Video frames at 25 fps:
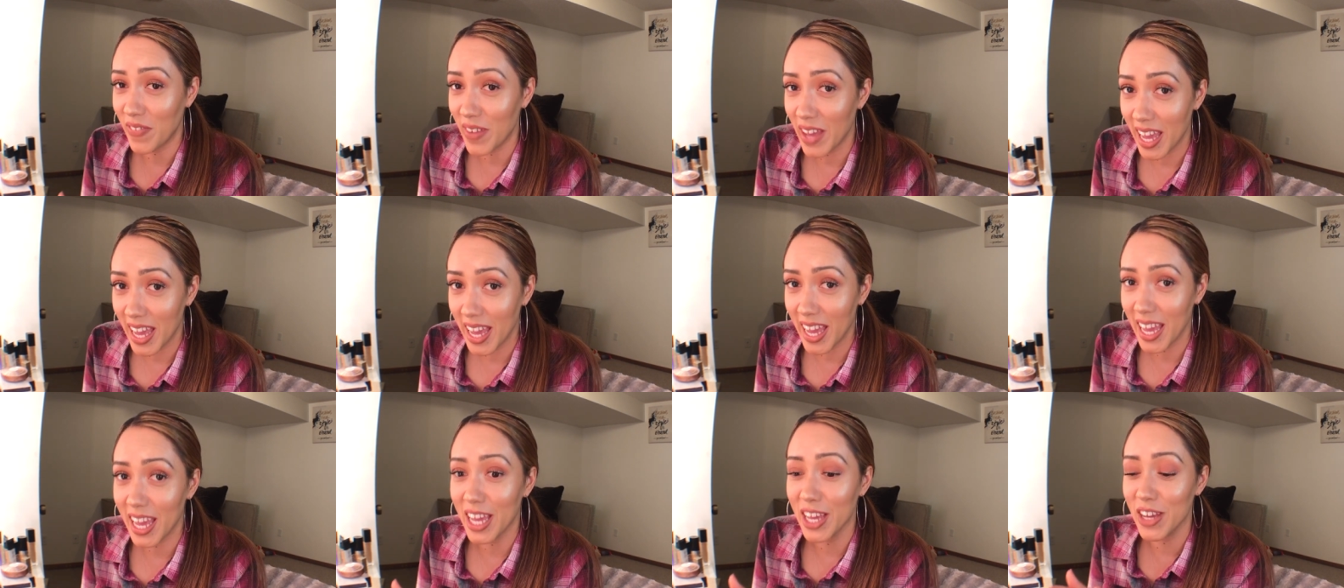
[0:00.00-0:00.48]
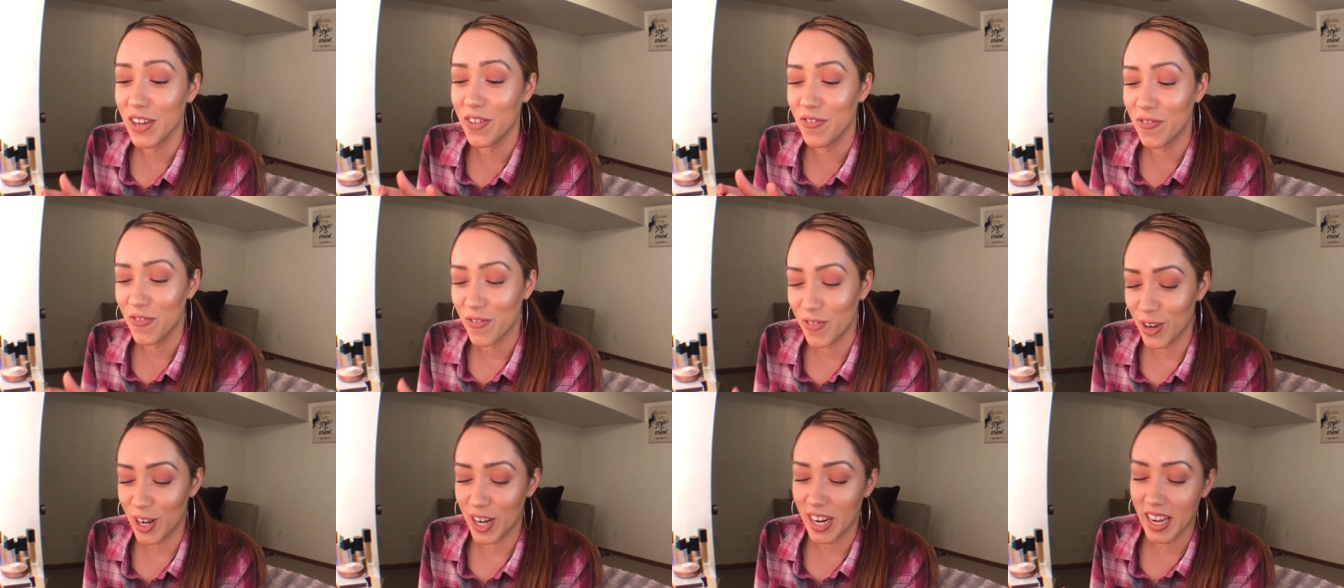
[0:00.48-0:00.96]

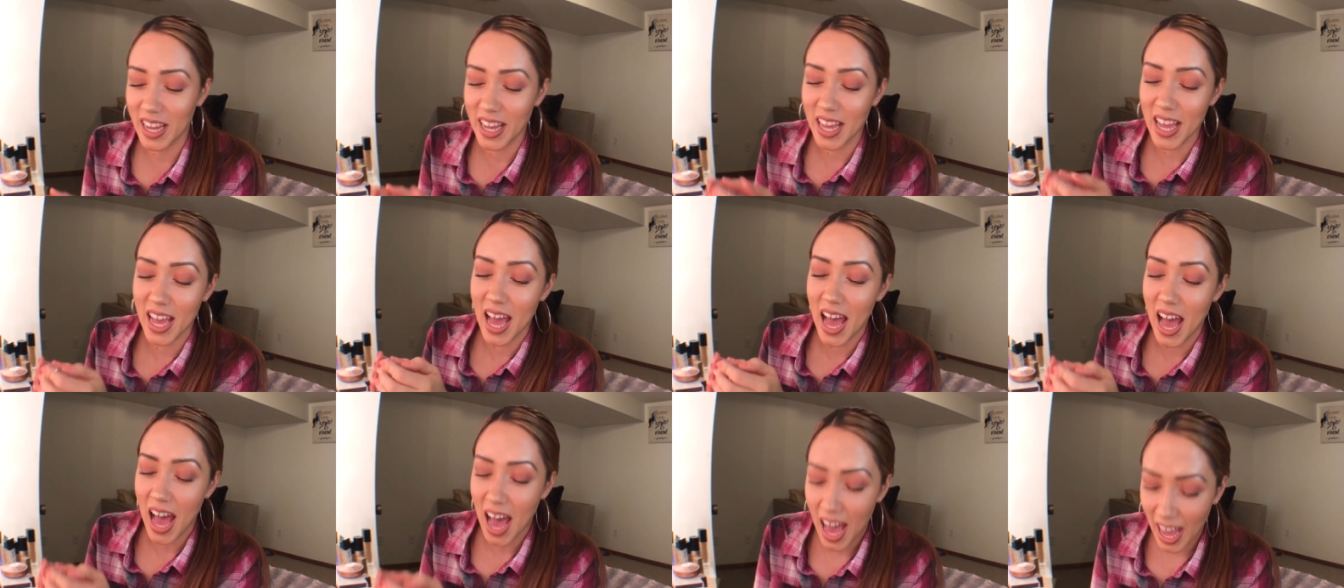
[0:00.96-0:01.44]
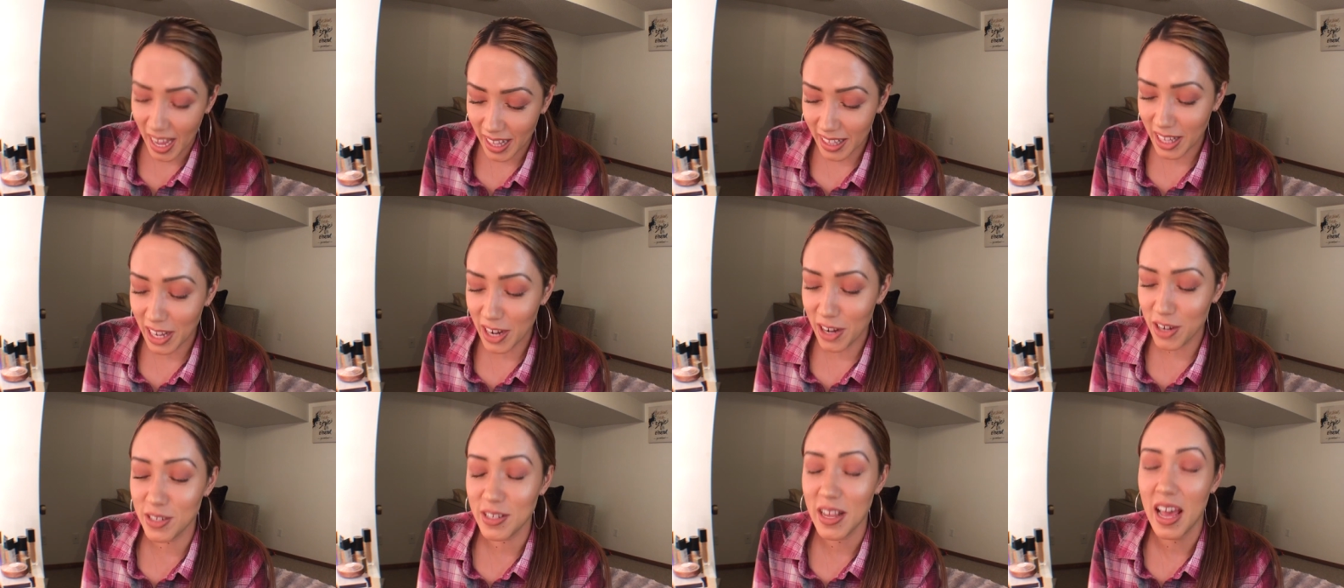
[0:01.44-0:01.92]
favorite
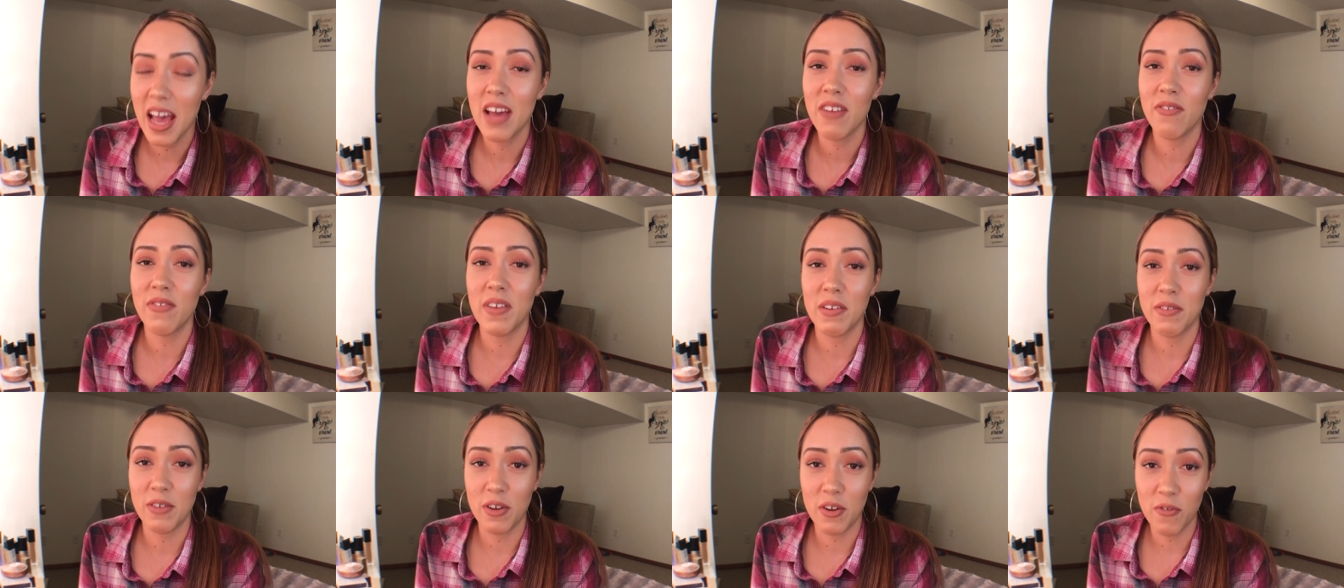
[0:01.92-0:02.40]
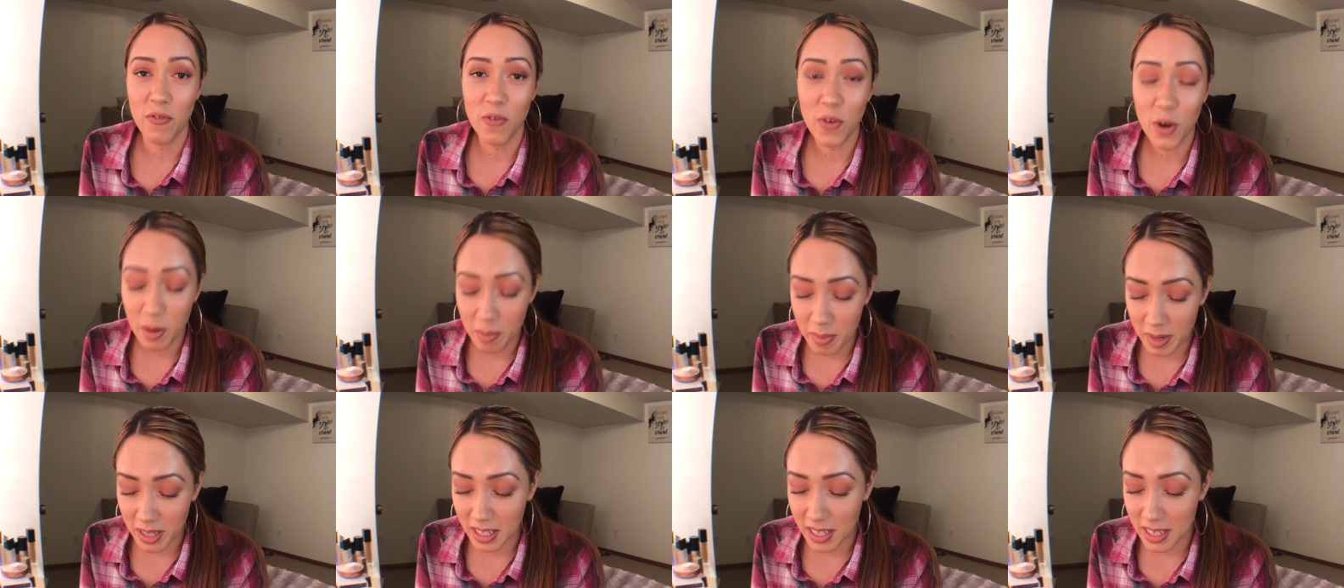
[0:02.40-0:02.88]
highlighters, favorite
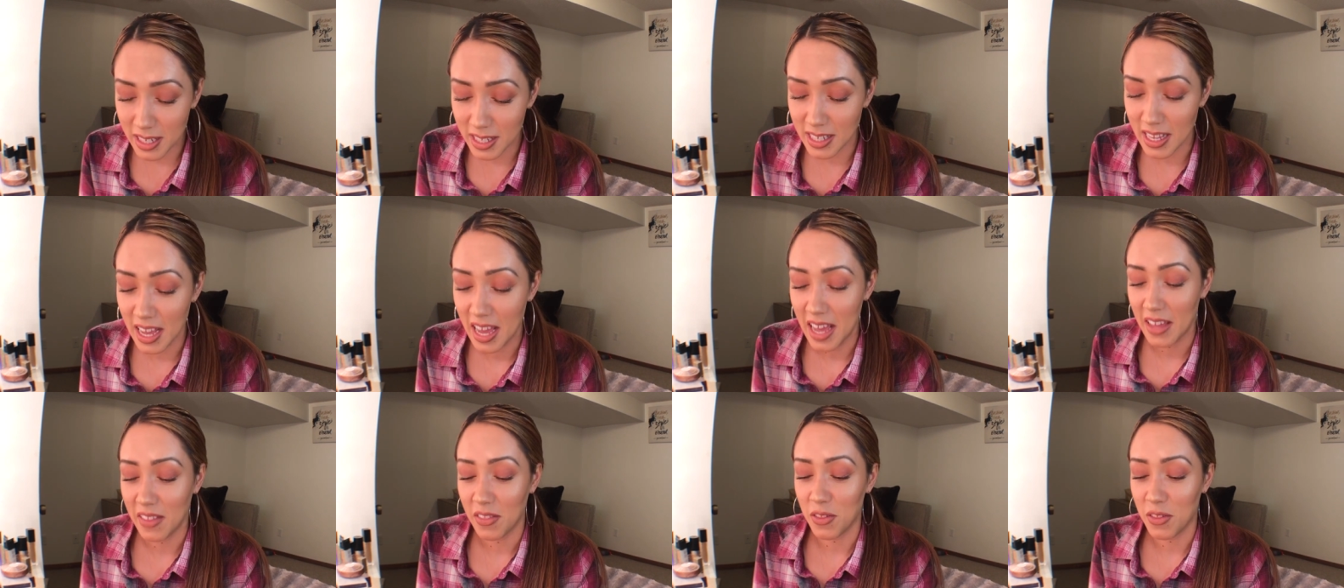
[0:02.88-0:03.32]
formulas.